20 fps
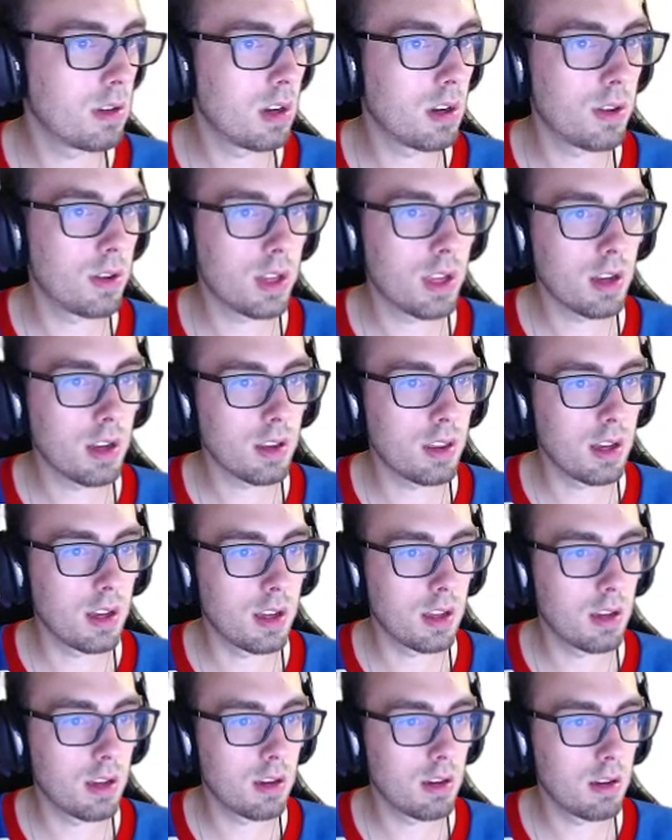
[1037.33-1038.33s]
Oh, they are
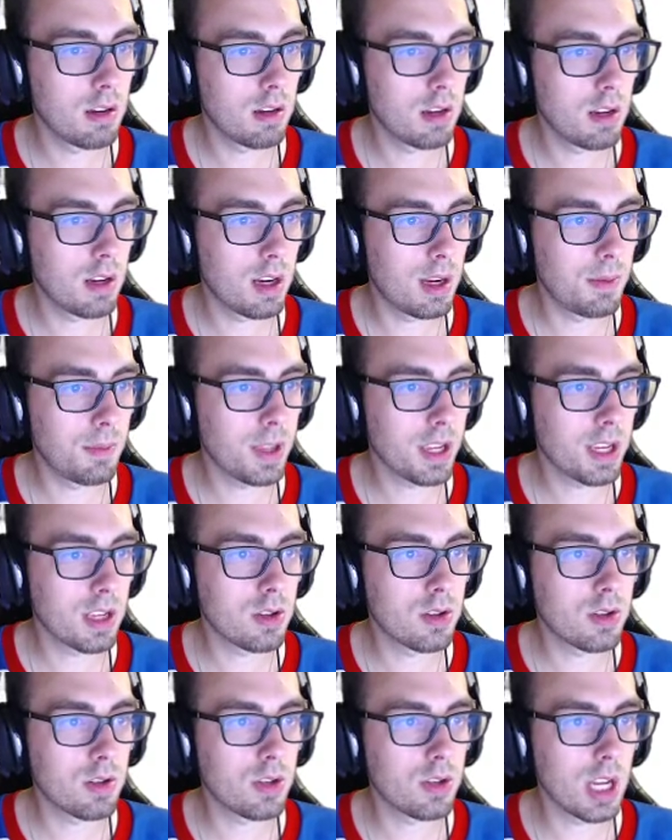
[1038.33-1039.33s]
that. I'm
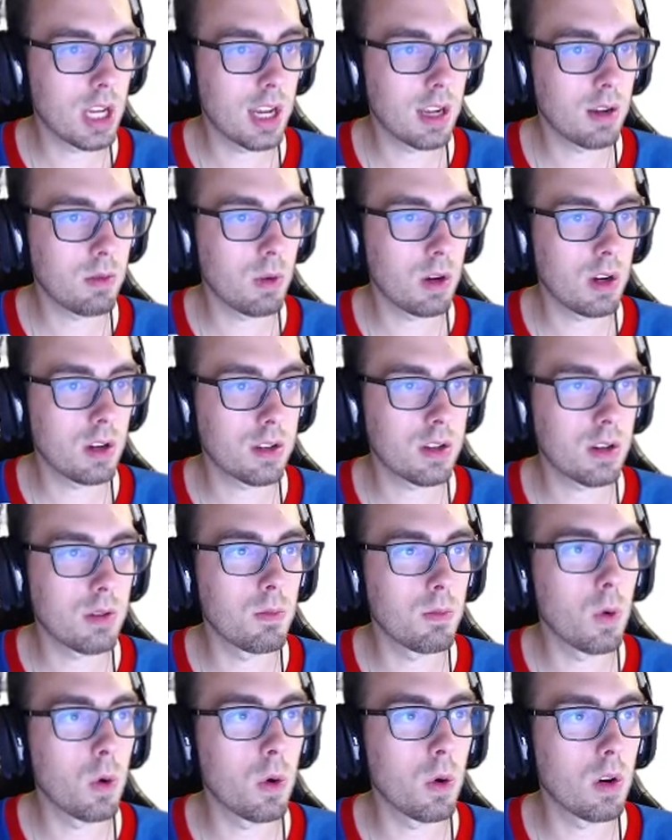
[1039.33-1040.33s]
thinking Jaguars are
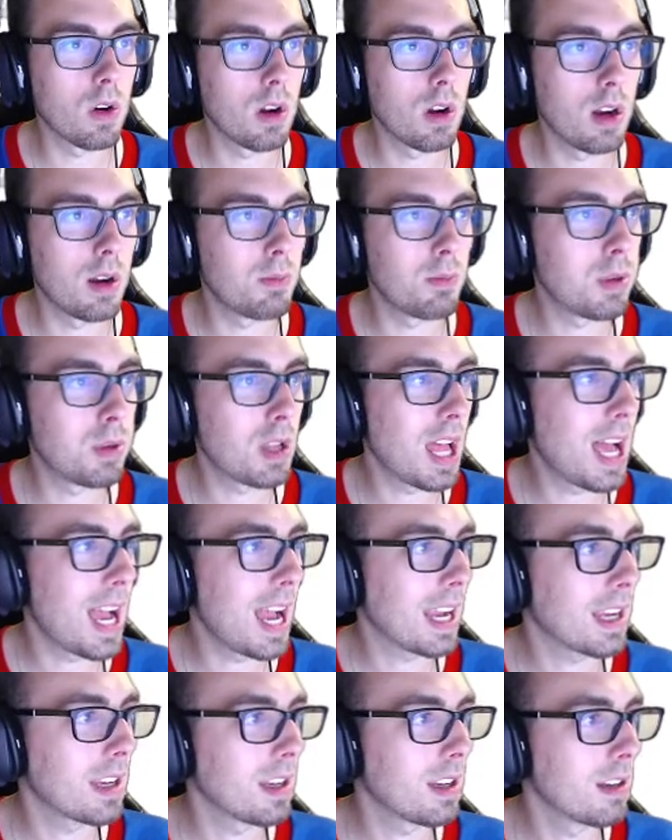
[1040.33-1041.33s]
more
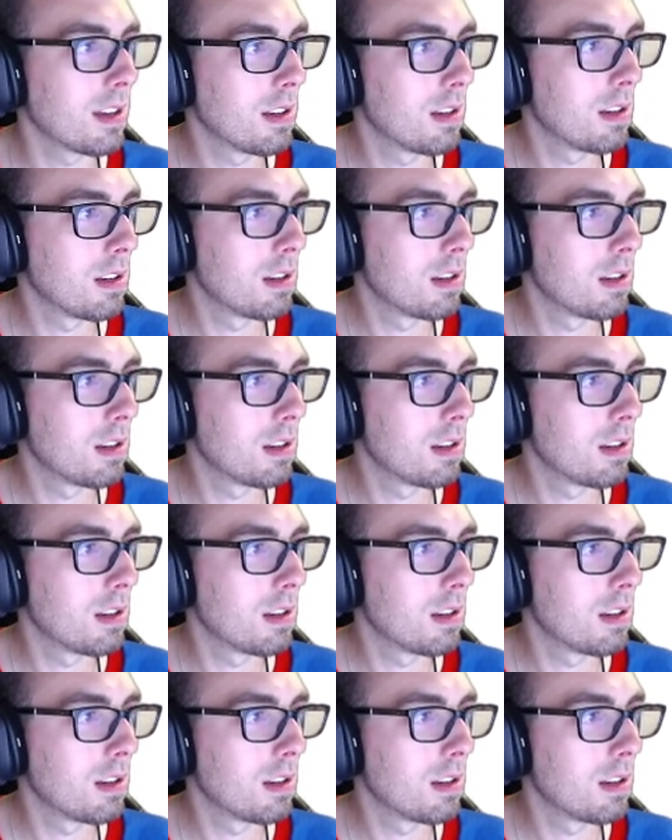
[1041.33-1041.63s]
black.